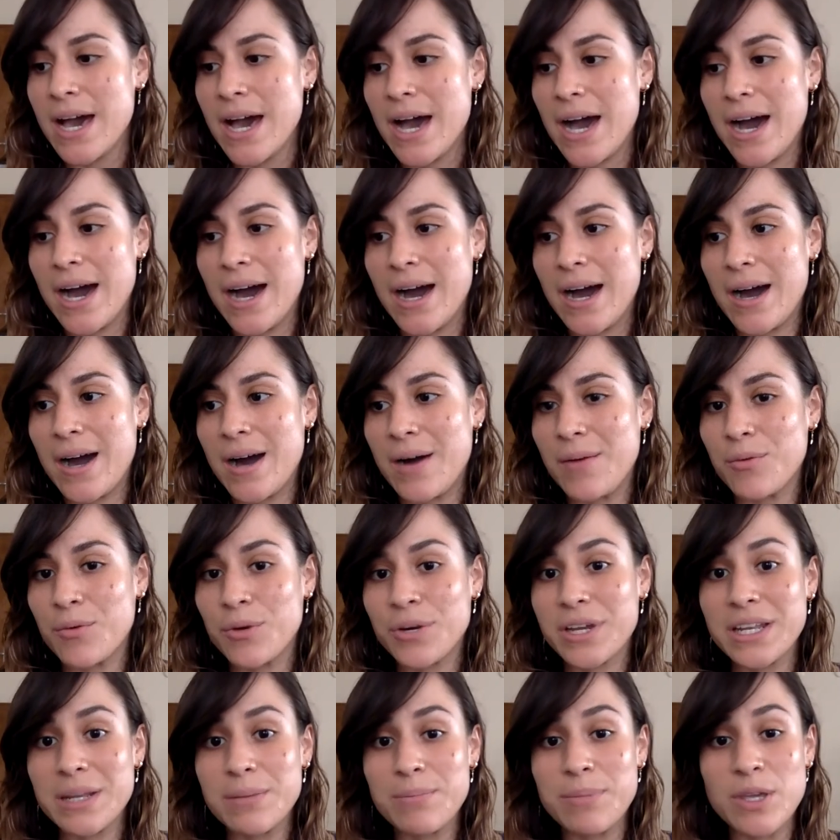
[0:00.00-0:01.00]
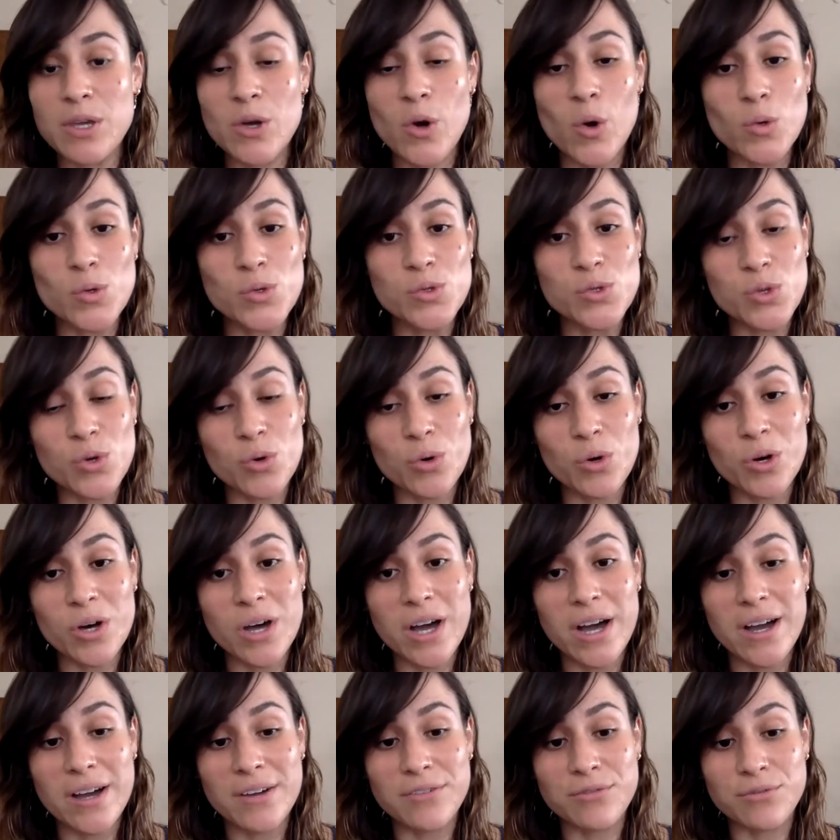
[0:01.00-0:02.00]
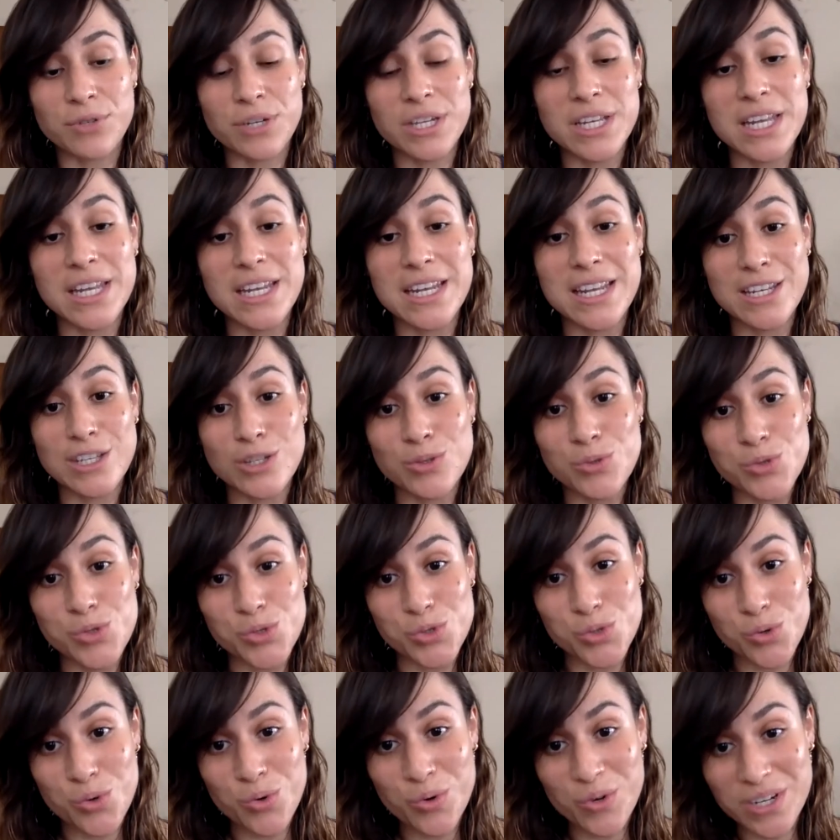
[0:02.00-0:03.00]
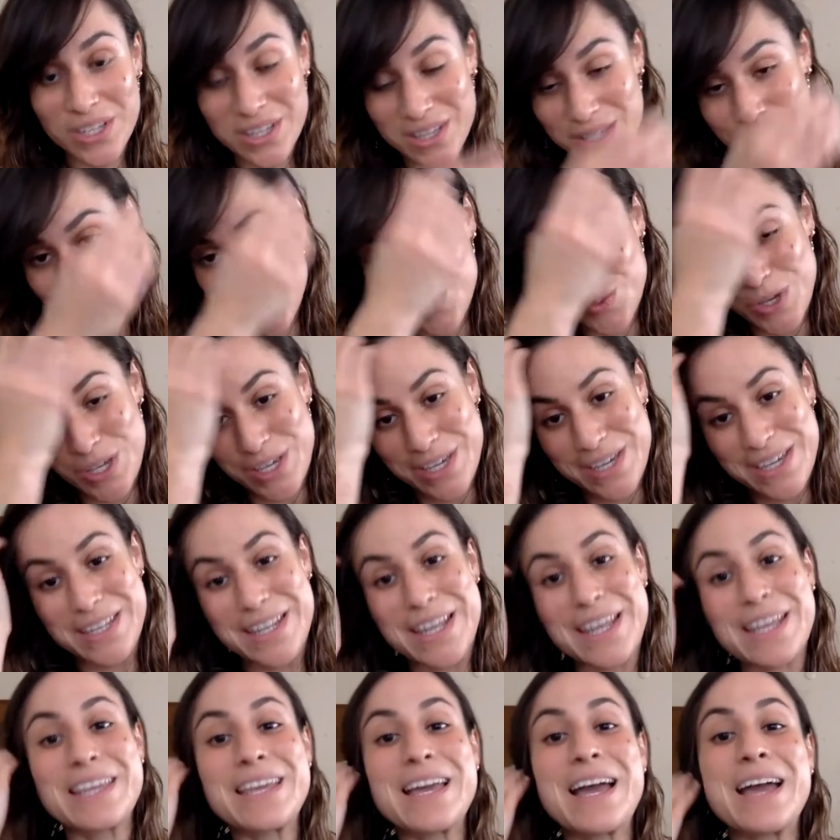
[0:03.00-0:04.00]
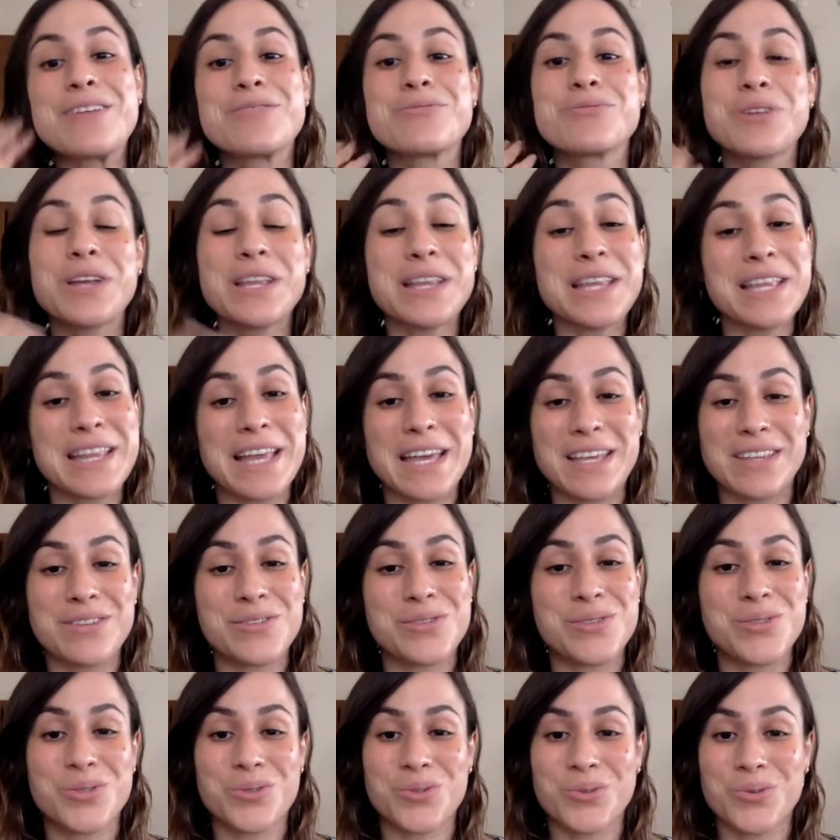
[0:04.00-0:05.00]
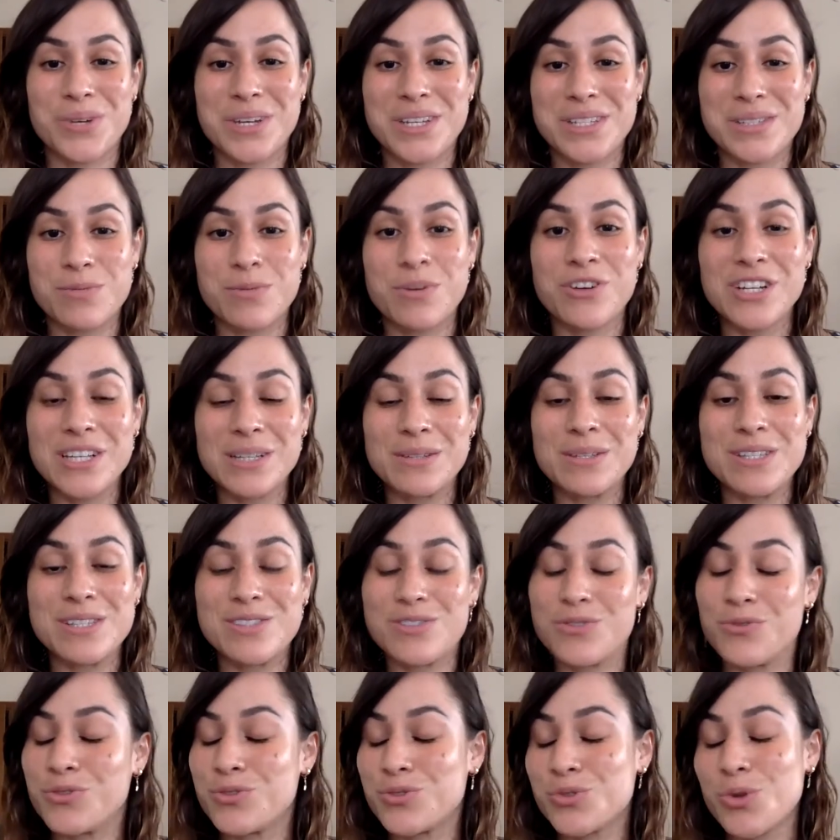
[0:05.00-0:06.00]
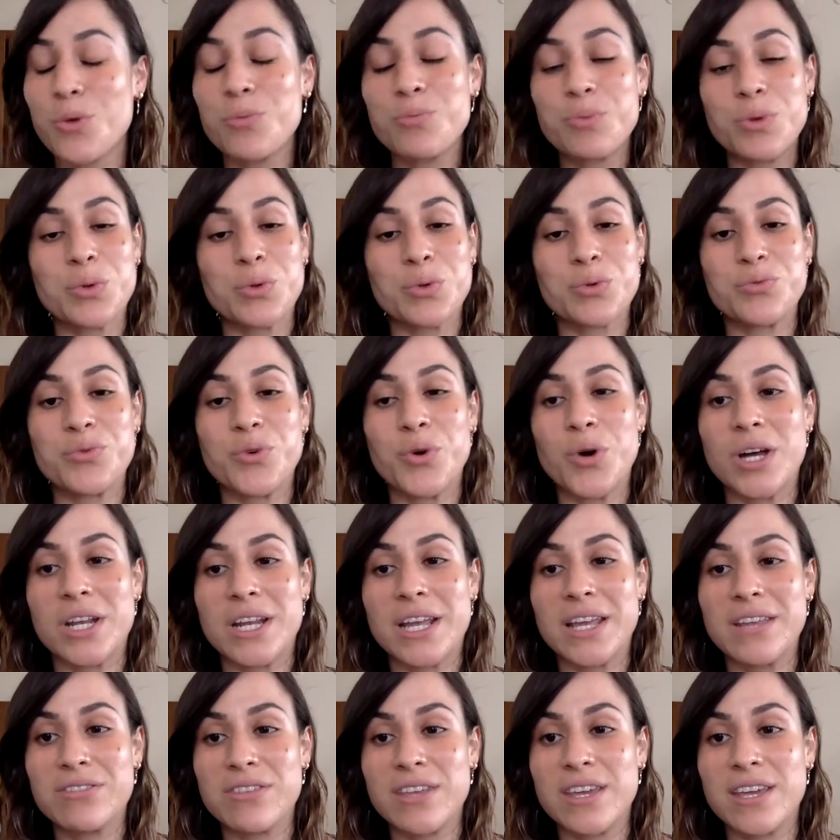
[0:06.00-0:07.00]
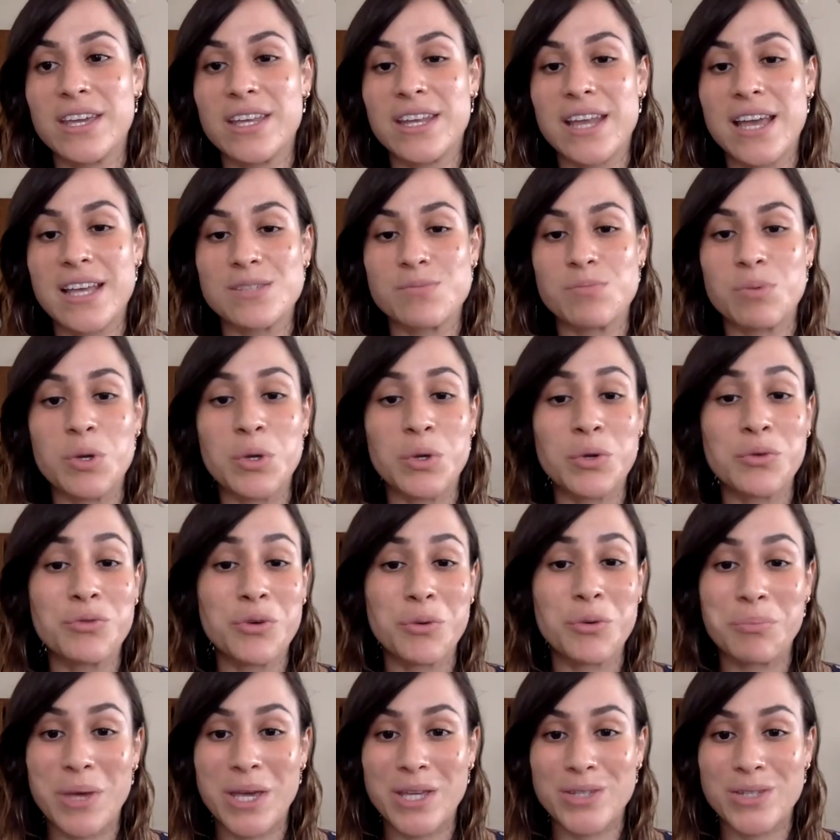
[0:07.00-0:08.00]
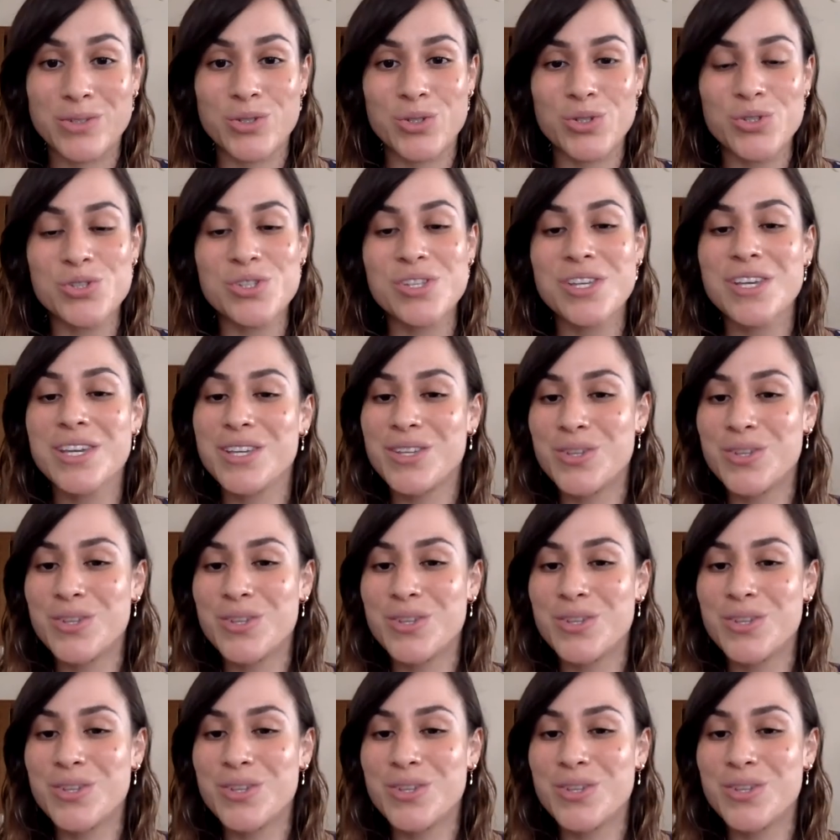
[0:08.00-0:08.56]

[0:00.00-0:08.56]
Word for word: Uh, we're going to be also uh, reading a new story this week, and I, I really like the story. It's, it's so beautiful, and I think it has beautiful pictures.